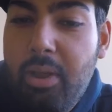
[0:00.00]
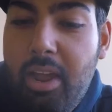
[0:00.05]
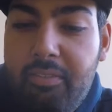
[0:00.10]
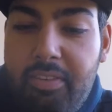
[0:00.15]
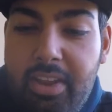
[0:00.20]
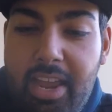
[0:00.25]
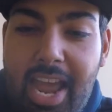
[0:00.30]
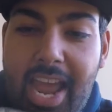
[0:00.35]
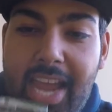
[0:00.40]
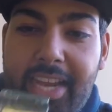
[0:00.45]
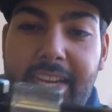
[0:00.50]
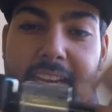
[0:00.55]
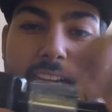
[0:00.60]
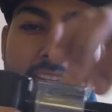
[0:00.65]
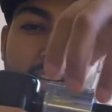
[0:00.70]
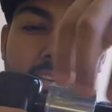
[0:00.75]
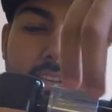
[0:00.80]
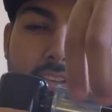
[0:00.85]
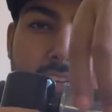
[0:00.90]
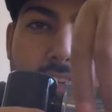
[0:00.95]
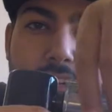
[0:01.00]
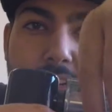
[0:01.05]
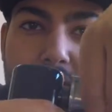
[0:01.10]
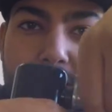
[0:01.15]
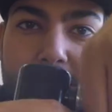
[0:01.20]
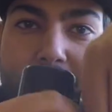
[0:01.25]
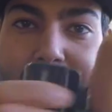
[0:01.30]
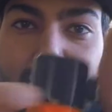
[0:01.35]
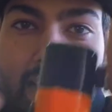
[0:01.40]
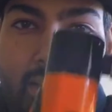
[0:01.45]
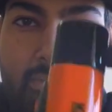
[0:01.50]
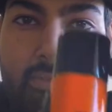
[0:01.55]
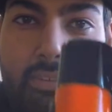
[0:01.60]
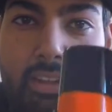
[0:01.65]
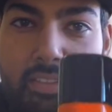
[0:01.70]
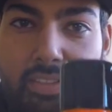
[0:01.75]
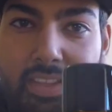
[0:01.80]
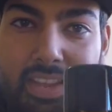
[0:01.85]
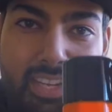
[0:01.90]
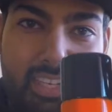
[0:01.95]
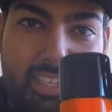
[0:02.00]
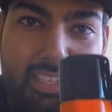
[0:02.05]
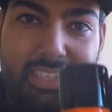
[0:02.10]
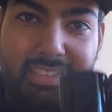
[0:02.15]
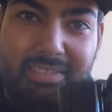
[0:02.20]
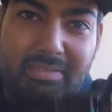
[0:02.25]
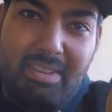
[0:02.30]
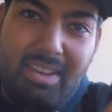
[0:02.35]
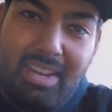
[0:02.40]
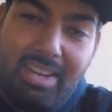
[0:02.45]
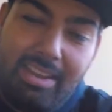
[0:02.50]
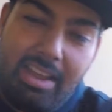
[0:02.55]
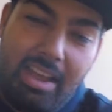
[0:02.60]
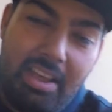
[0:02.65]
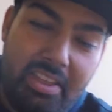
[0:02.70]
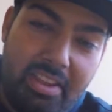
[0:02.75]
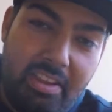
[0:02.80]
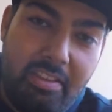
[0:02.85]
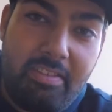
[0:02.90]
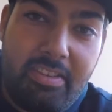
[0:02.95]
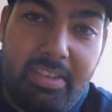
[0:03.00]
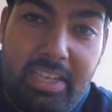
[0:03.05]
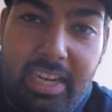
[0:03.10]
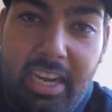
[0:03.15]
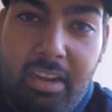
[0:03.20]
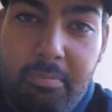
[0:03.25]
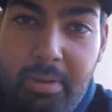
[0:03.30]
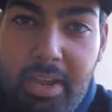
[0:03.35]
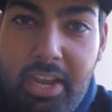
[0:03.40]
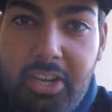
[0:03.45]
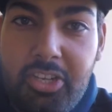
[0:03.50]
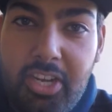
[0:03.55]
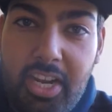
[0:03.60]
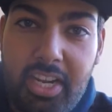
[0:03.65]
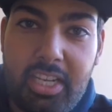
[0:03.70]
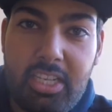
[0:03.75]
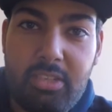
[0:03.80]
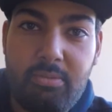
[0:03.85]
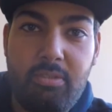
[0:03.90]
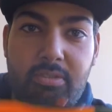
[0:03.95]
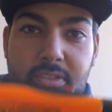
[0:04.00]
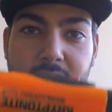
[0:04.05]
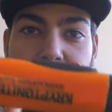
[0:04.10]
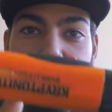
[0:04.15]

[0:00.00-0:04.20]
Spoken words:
have it hanging down like this, I think you stand a better chance, whereas I